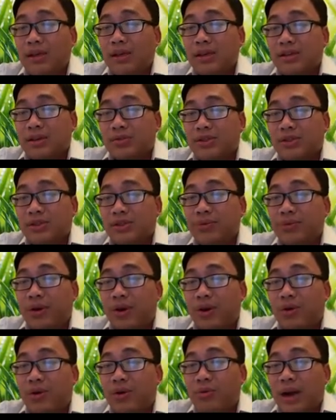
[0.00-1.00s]
So
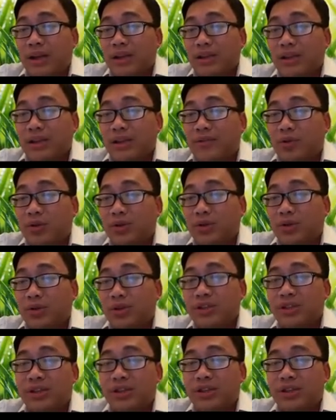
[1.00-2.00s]
0 minus 4, so
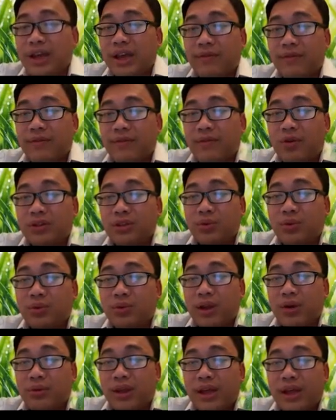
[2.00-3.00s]
this is negative 4, so we
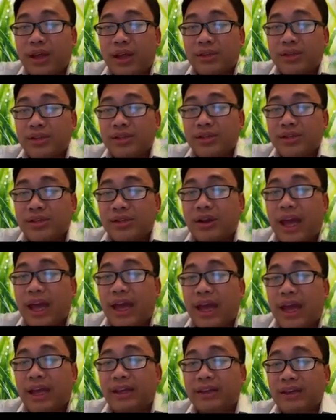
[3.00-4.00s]
know the answer is not
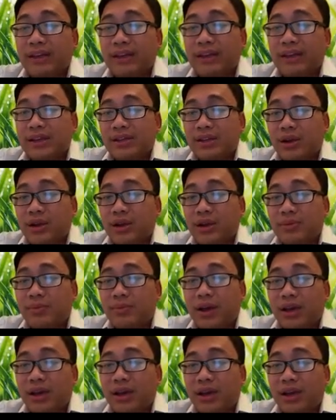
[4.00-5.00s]
A. So let's
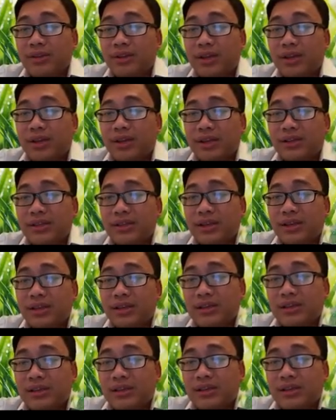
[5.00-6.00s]
plug into this.
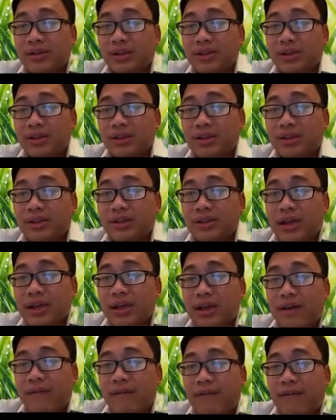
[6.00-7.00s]
So this is
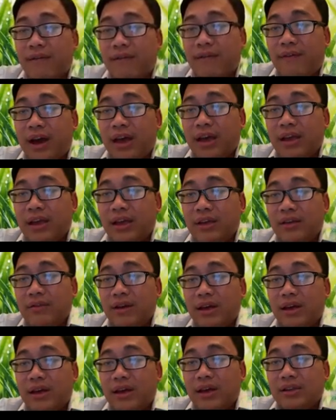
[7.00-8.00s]
5
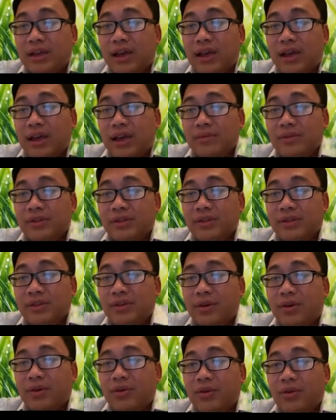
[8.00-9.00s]
times
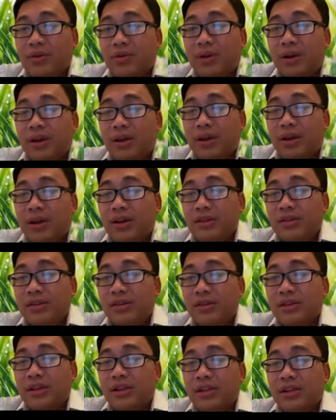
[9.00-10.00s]
0
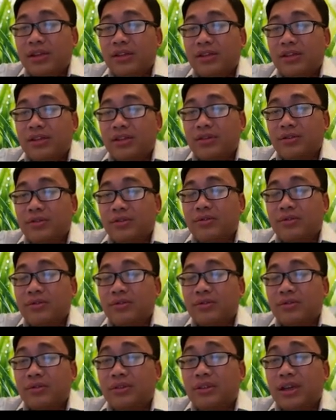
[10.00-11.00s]
plus 2
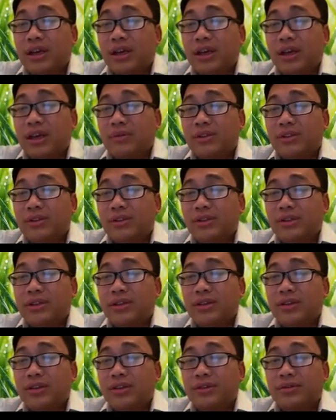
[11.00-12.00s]
times
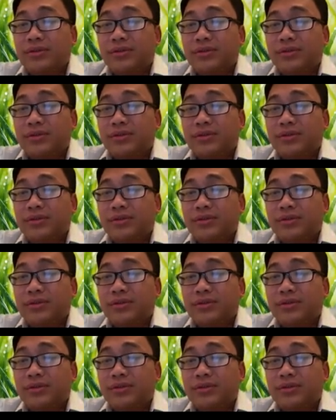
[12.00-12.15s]
2.